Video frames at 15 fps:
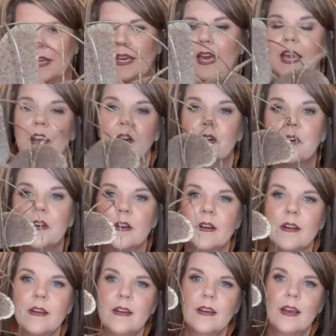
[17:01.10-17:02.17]
care.
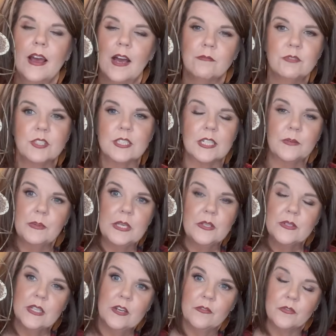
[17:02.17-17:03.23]
I'm just gonna be
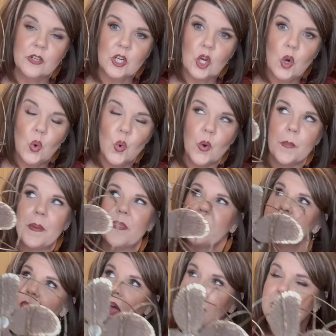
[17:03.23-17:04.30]
using it for decor, but
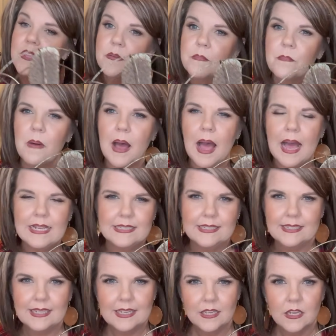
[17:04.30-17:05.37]
that's my
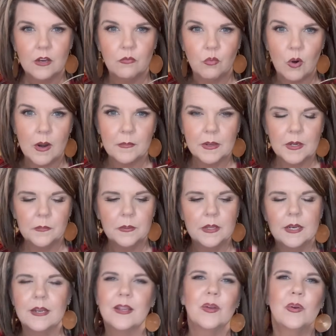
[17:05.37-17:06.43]
idea of where I'm gonna put
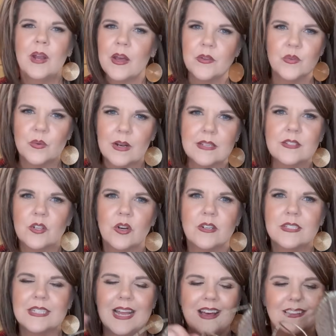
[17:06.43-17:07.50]
it. Who knows when I start
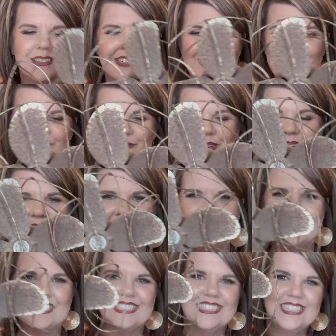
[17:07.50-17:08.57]
styling it,
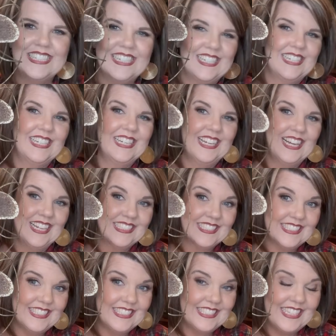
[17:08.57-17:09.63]
but
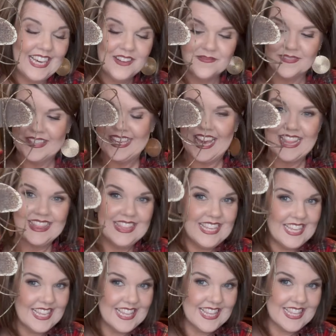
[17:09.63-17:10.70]
yep, got
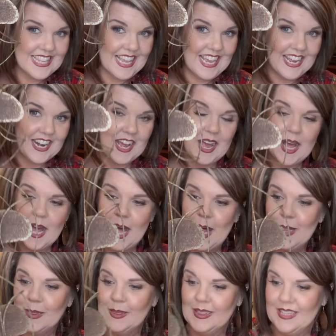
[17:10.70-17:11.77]
this. And I
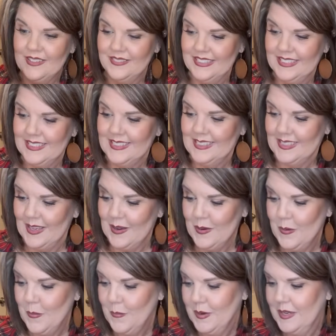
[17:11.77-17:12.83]
love it
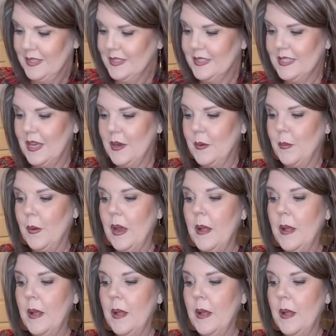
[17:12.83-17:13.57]
so much, so.